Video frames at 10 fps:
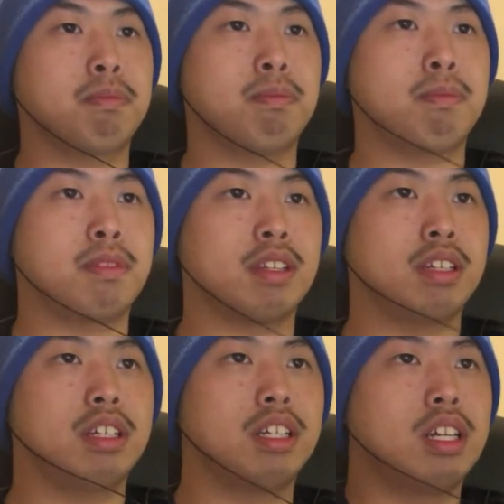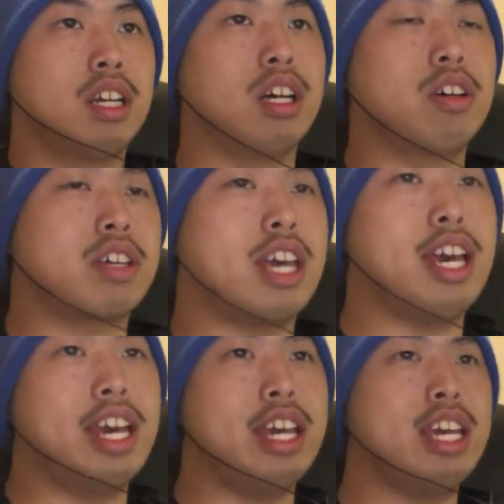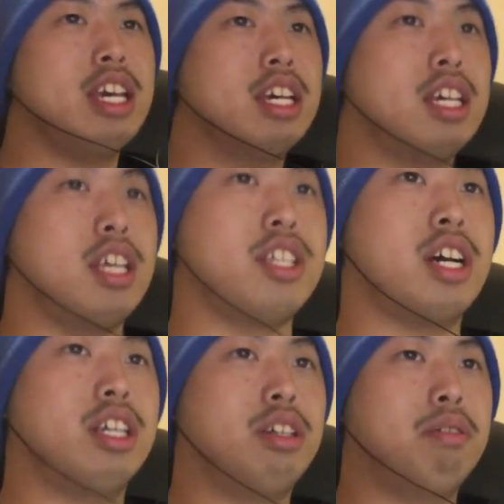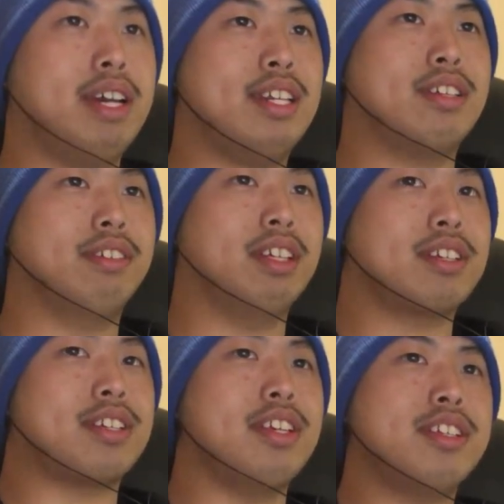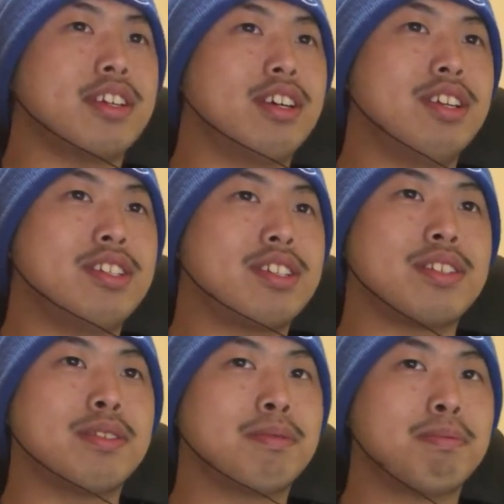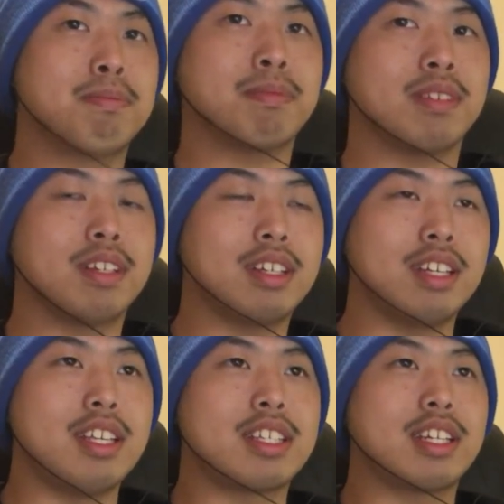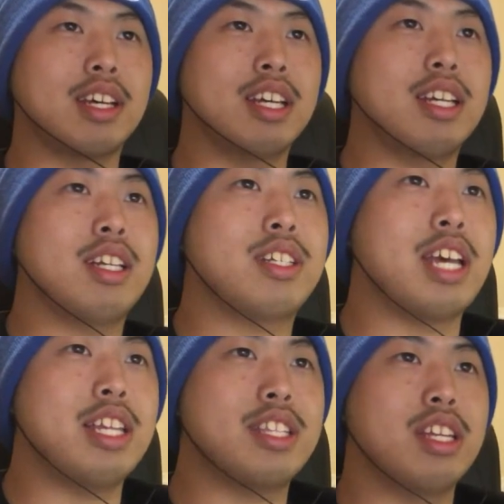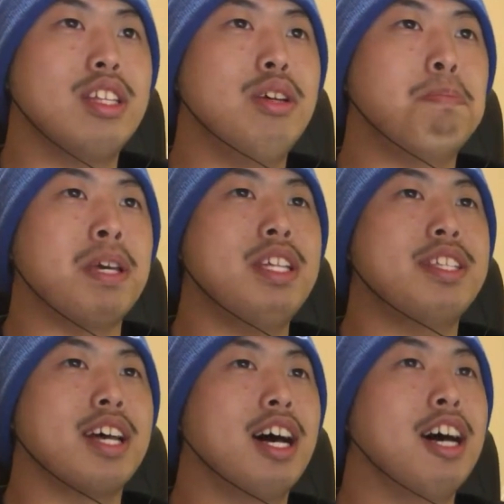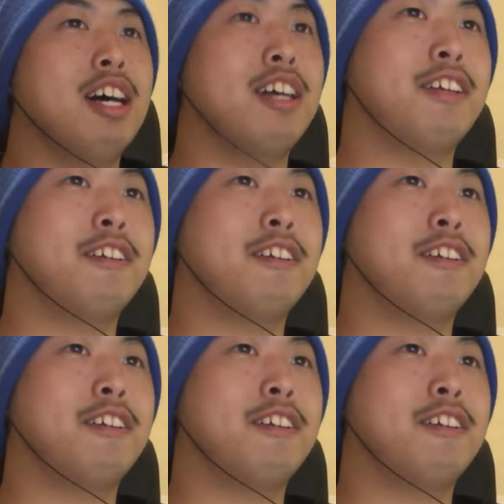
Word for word: Alright, Dad. Okay, he's on our way to Little Caesars. He's gonna yeah. taste some new pizza.